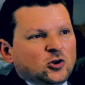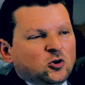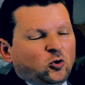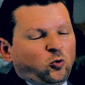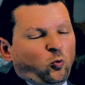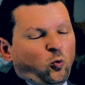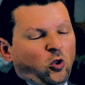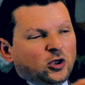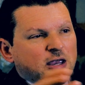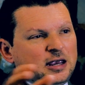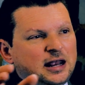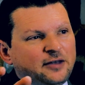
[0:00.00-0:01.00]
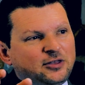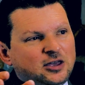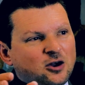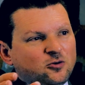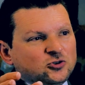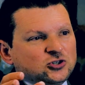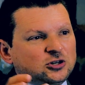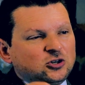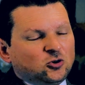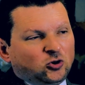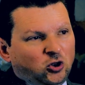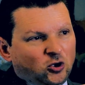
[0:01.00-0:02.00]
when you're looking at the
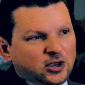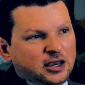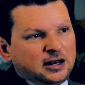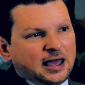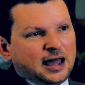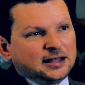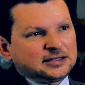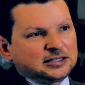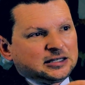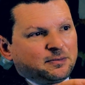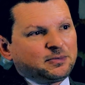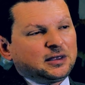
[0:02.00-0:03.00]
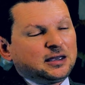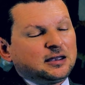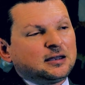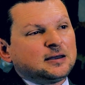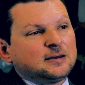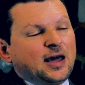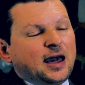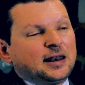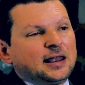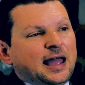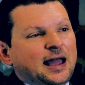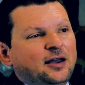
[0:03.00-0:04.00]
ocean, you're looking at something
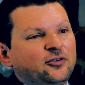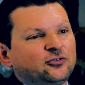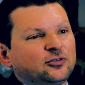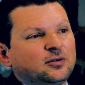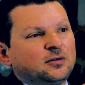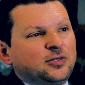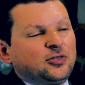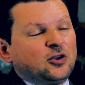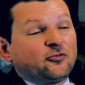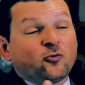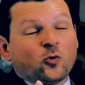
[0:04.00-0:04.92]
that has been there